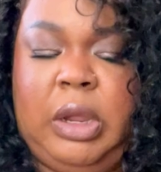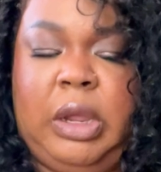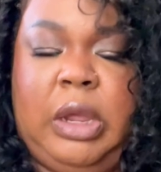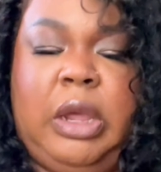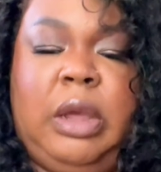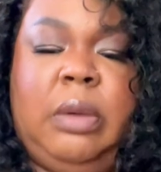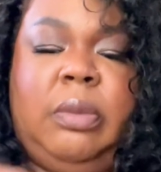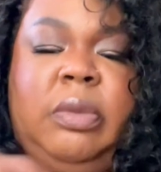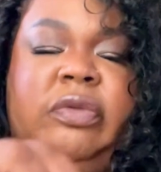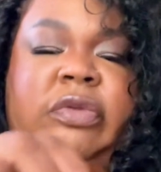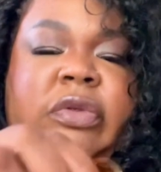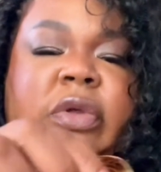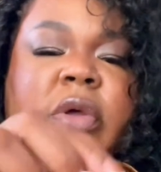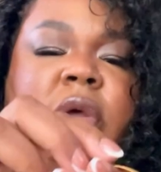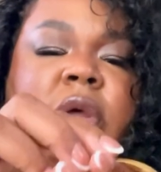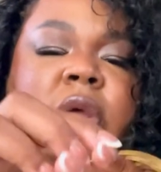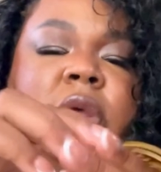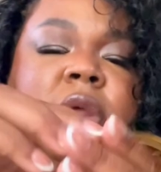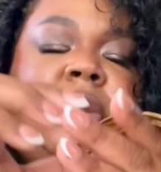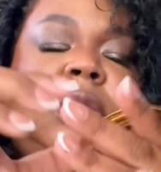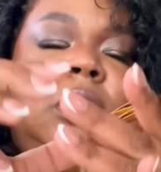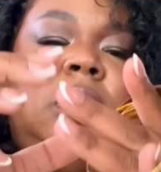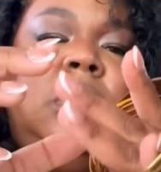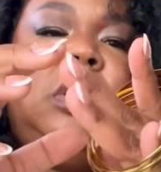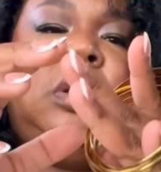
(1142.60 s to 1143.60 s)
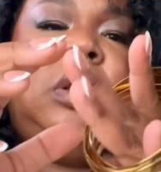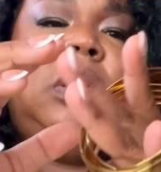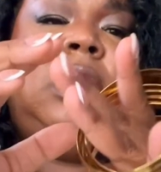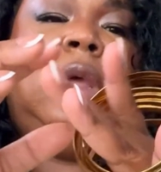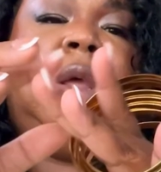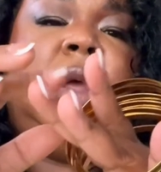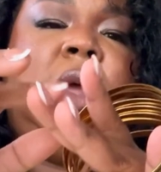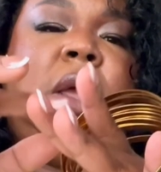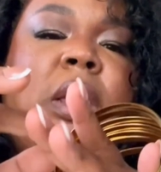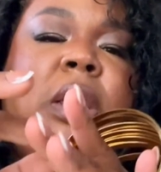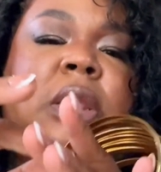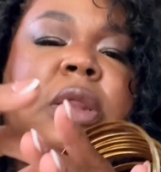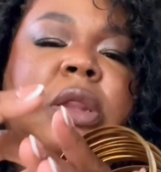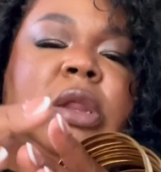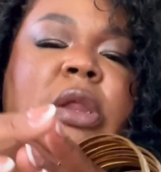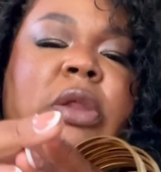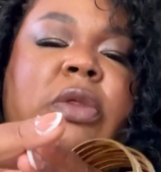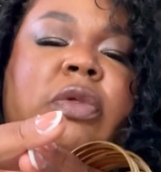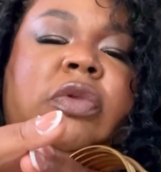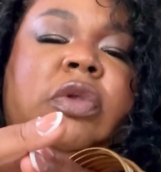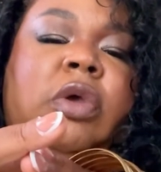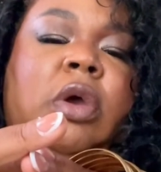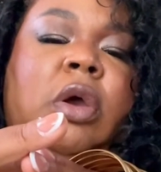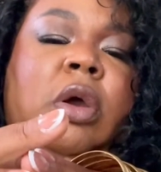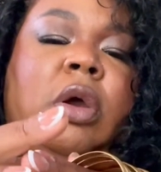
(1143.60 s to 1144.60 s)
Amazon, and
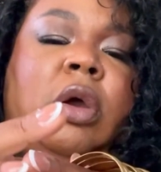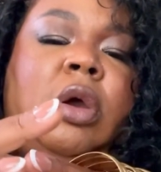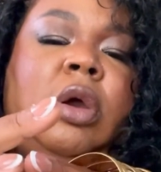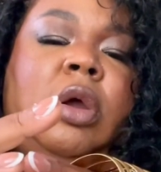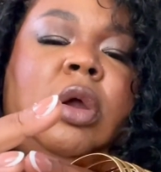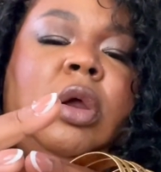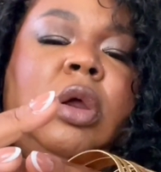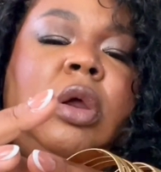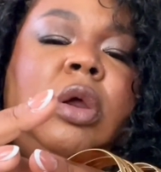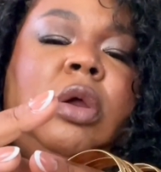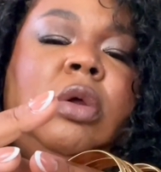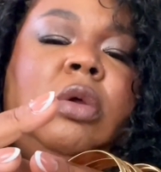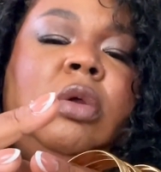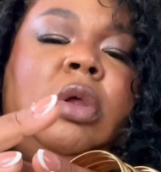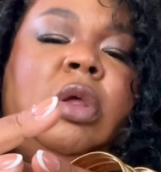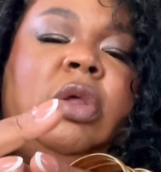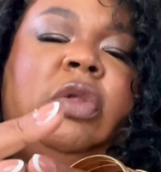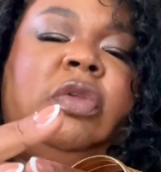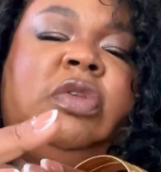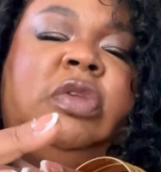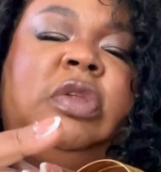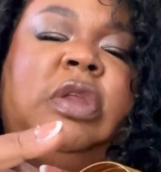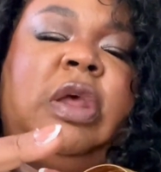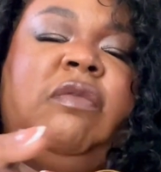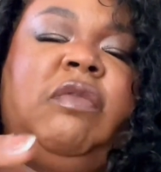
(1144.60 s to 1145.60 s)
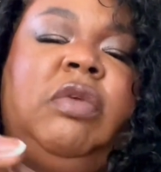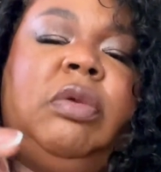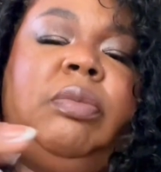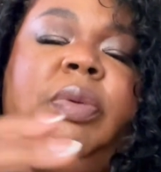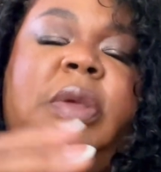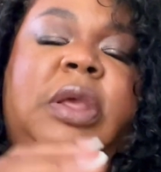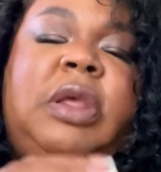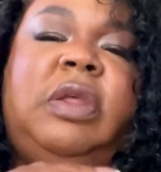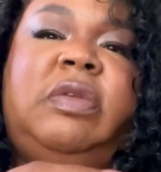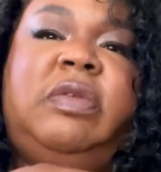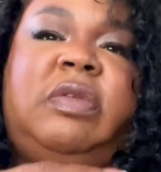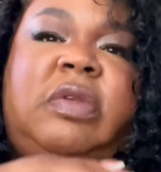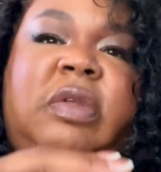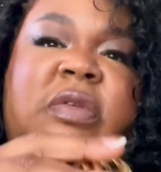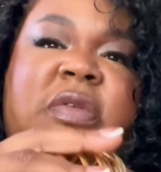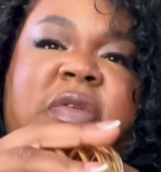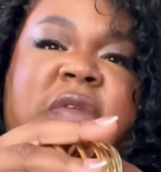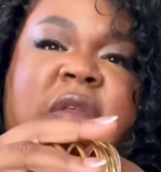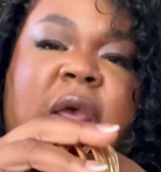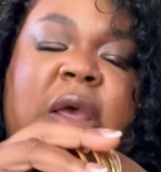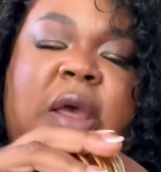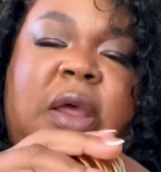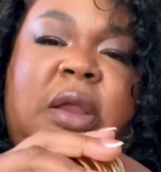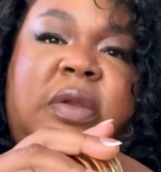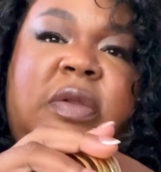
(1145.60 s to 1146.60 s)
these are a 7-piece
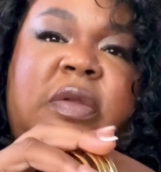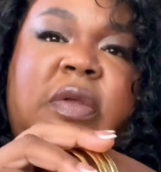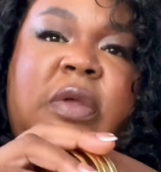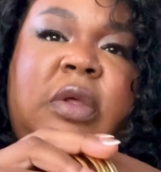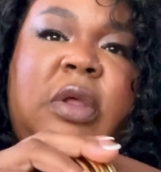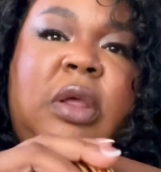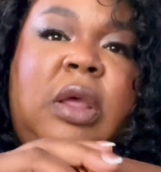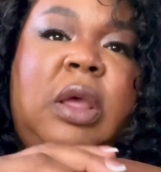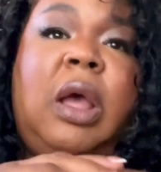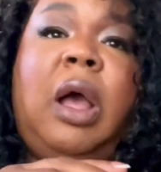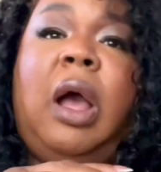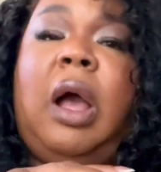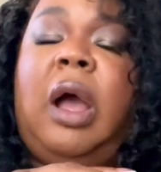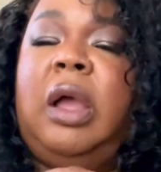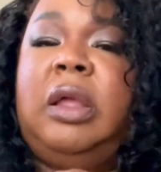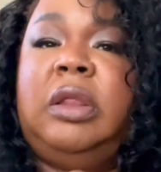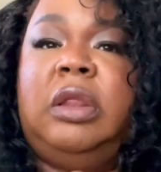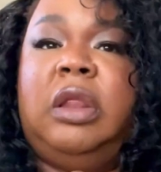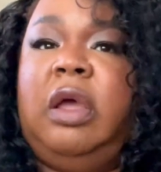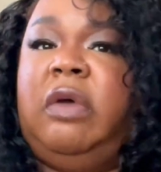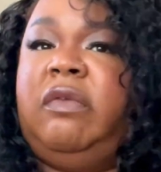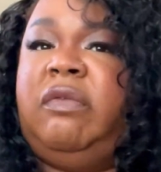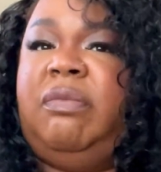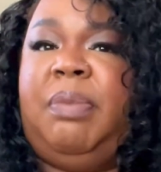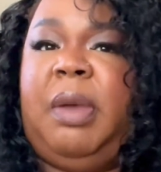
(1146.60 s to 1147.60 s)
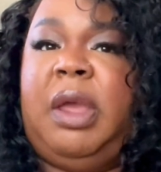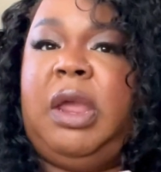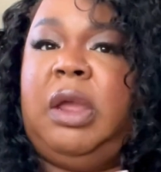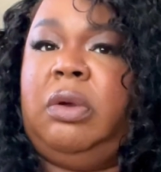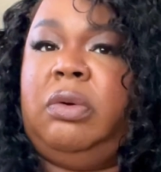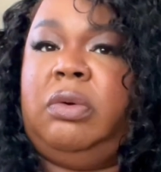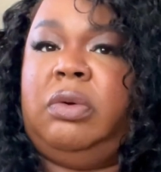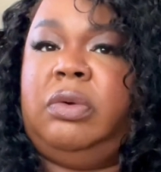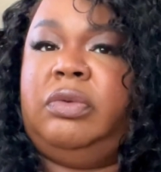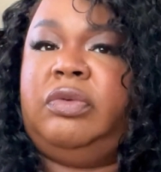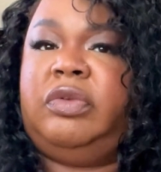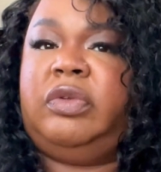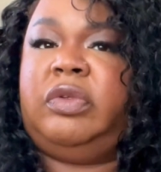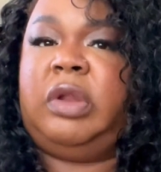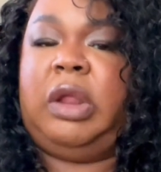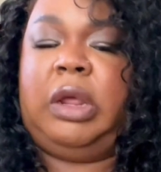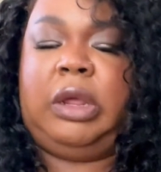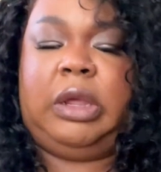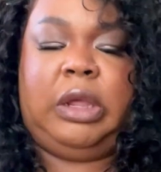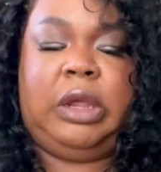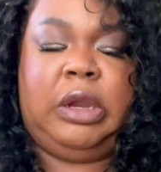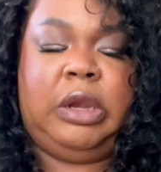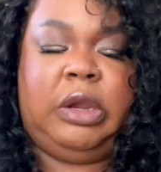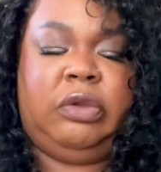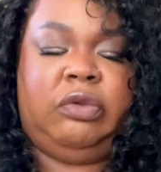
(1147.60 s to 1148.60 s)
set. I love bangles. Like,
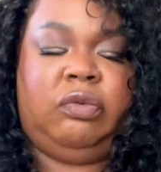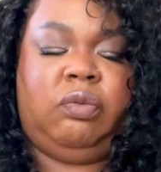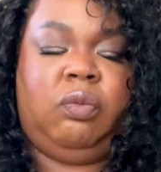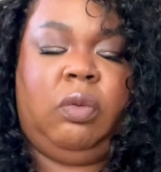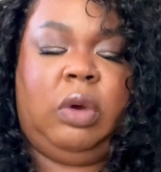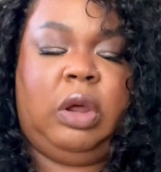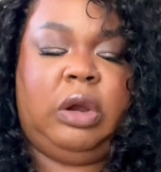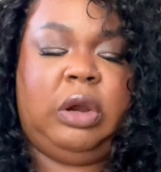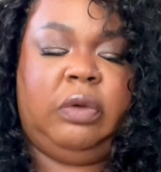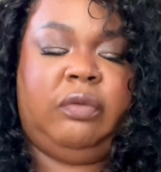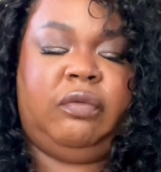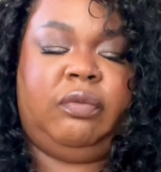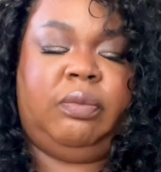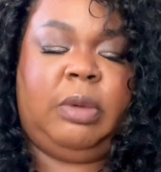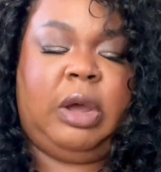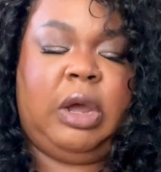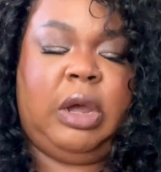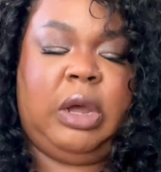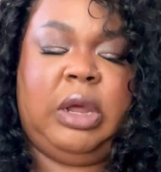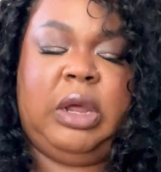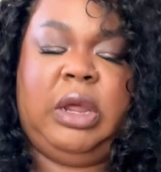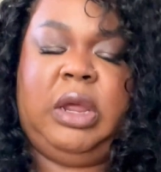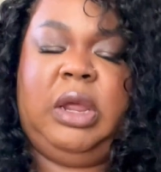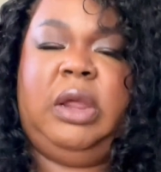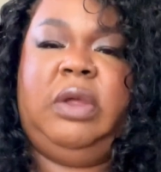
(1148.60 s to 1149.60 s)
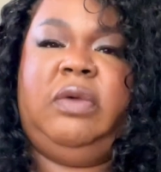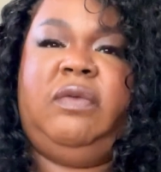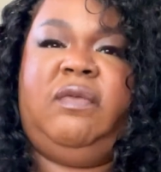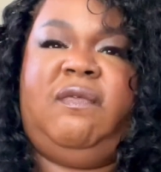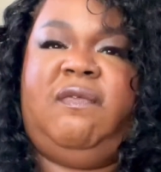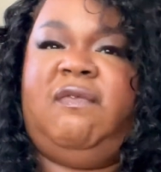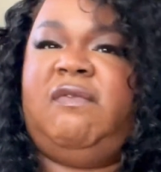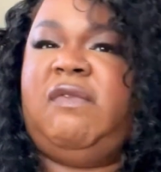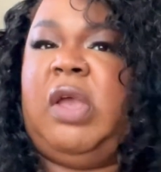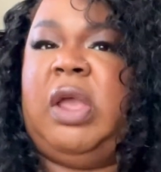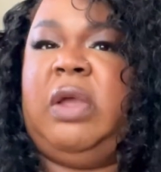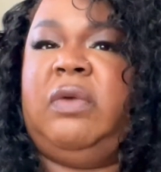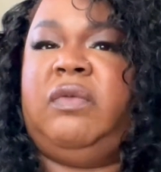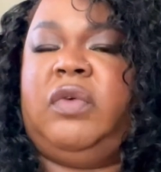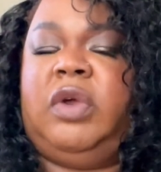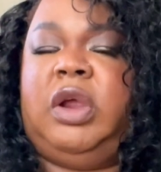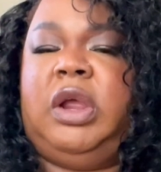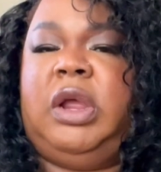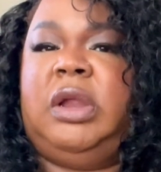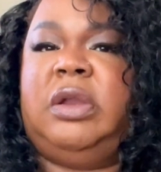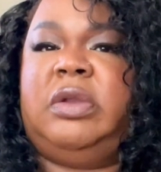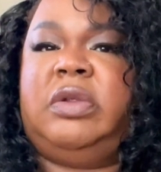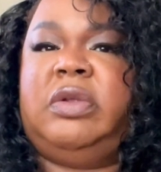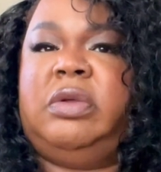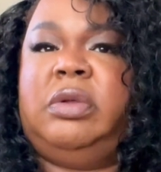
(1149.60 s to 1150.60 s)
it is one of my
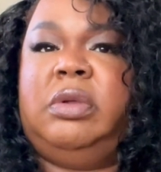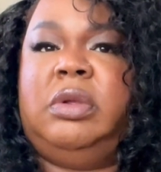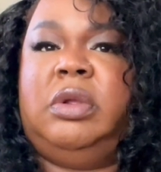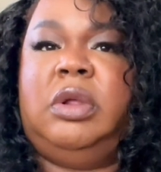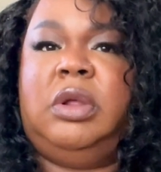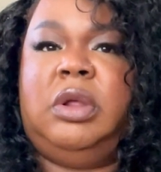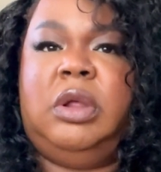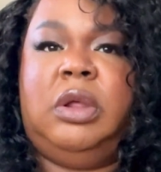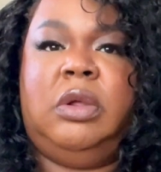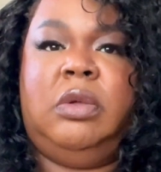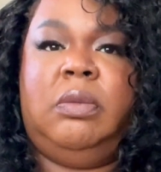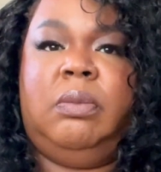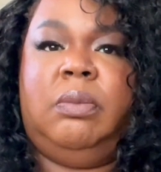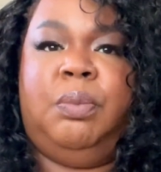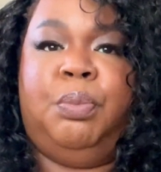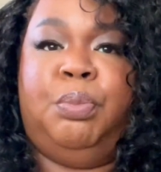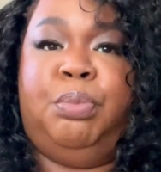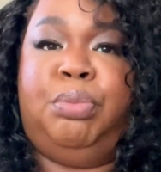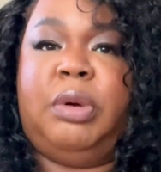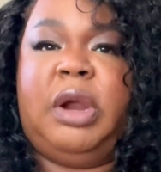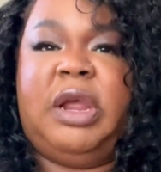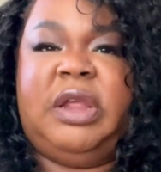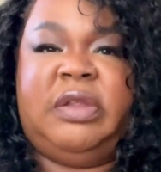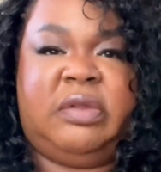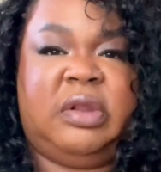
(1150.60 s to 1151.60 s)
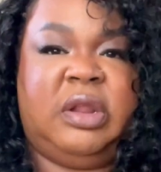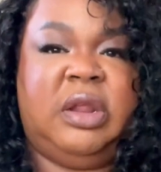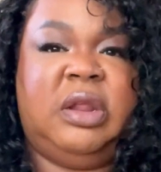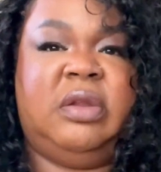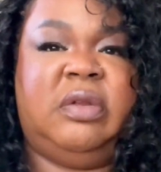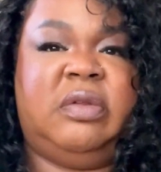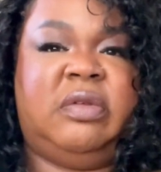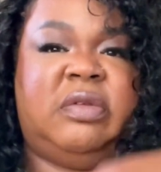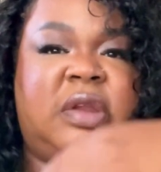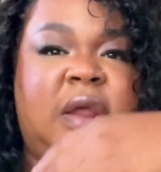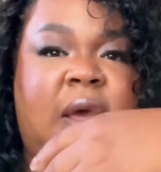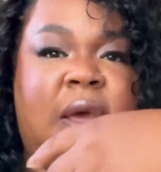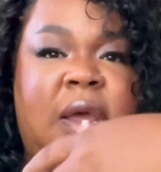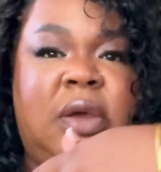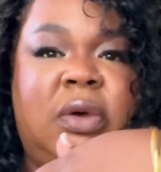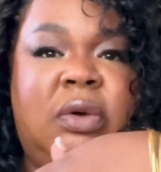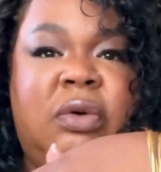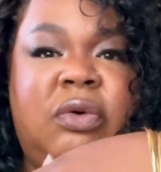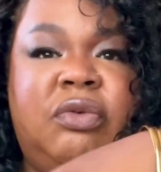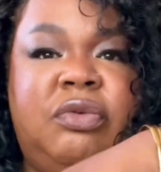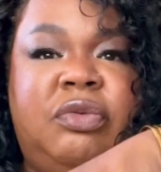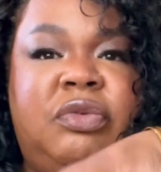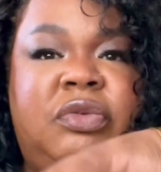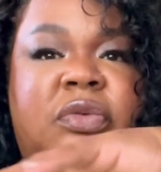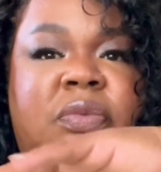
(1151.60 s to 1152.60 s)
favorite bracelet
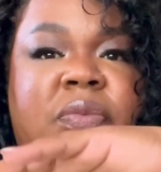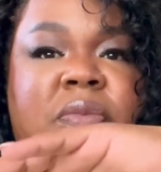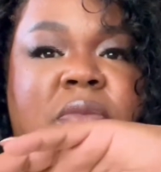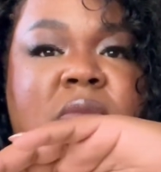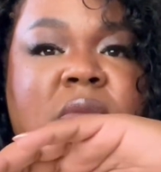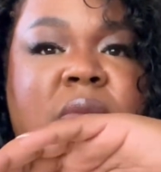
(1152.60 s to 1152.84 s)
styles.